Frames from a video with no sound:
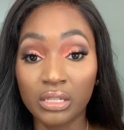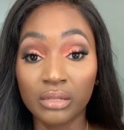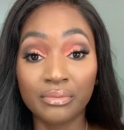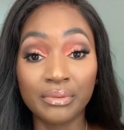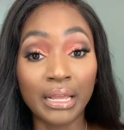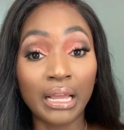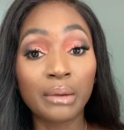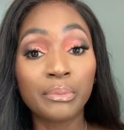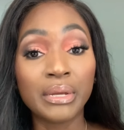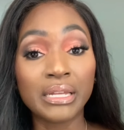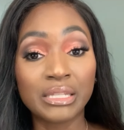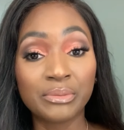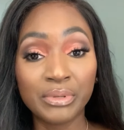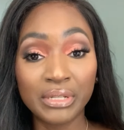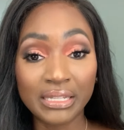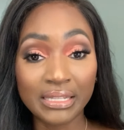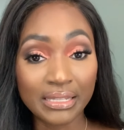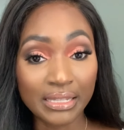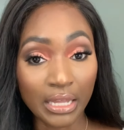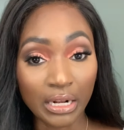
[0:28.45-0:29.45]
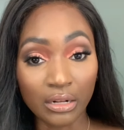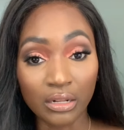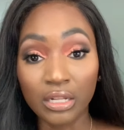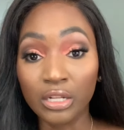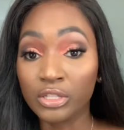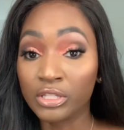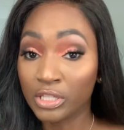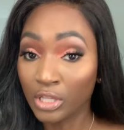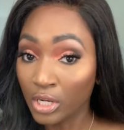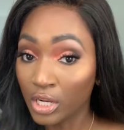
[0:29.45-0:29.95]
the makeup has been
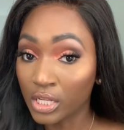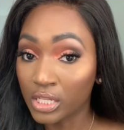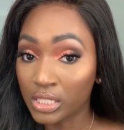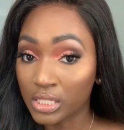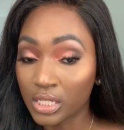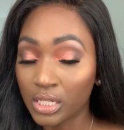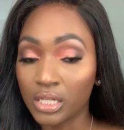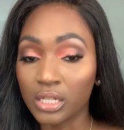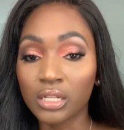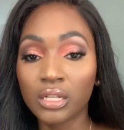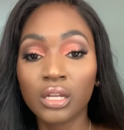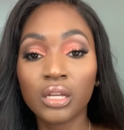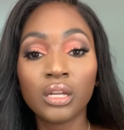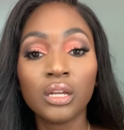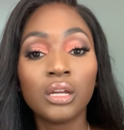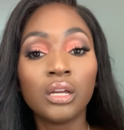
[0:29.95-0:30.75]
settling. Still looks good.